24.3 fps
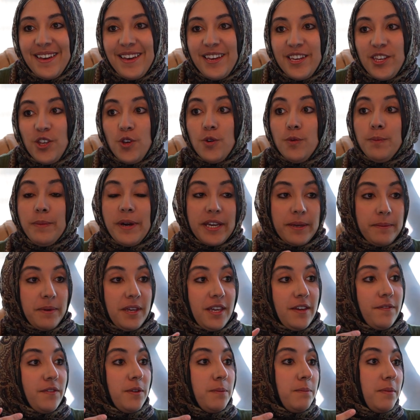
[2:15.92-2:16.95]
You might
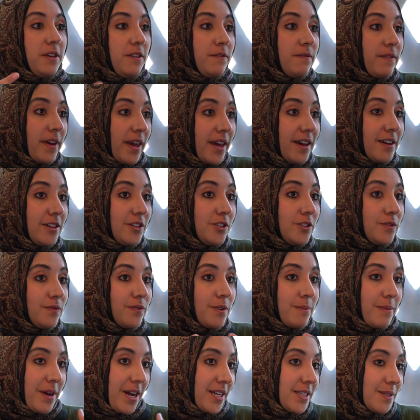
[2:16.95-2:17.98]
even be veiled
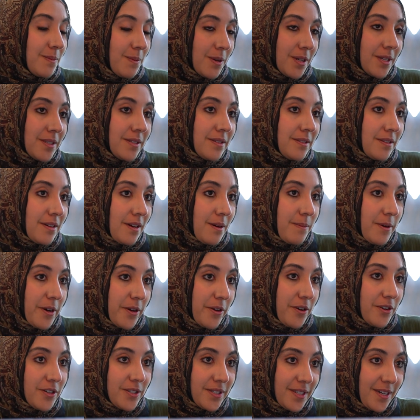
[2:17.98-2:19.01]
from aspects about
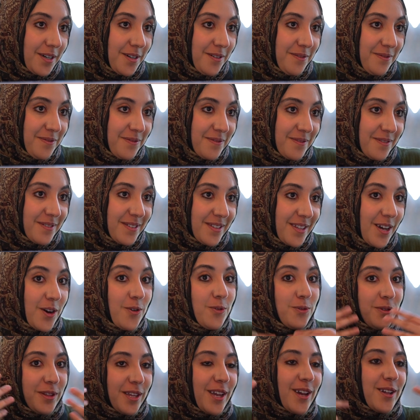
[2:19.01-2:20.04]
yourself that
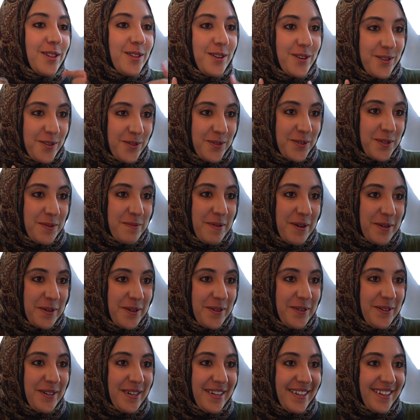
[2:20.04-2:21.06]
only Allah knows about
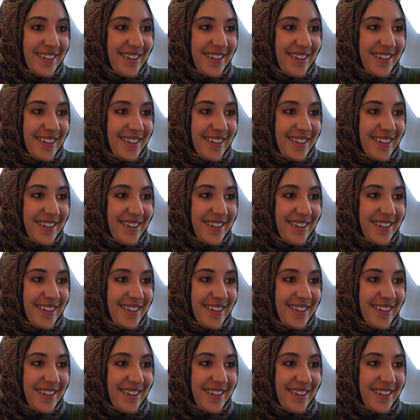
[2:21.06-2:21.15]
you.